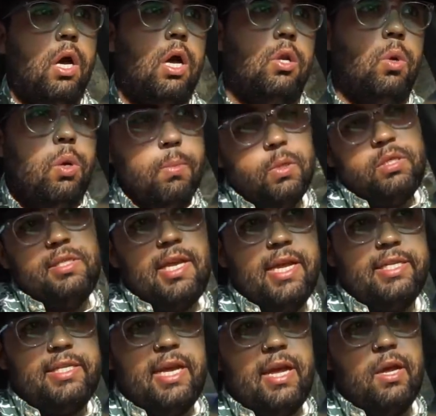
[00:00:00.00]
a normal
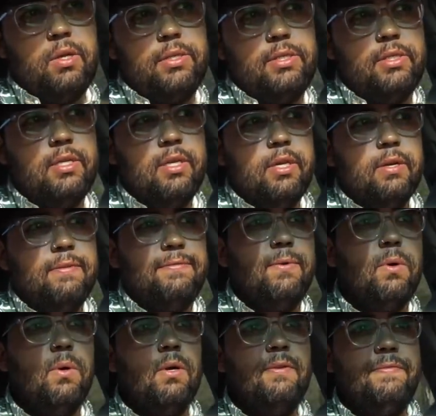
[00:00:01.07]
size house
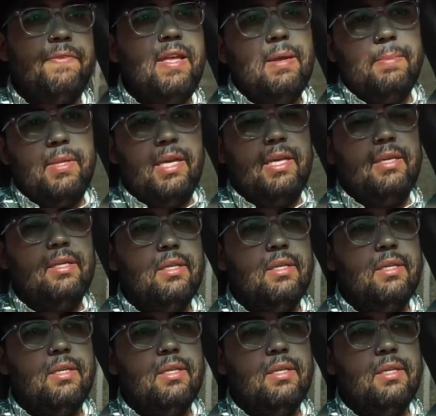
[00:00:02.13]
for family.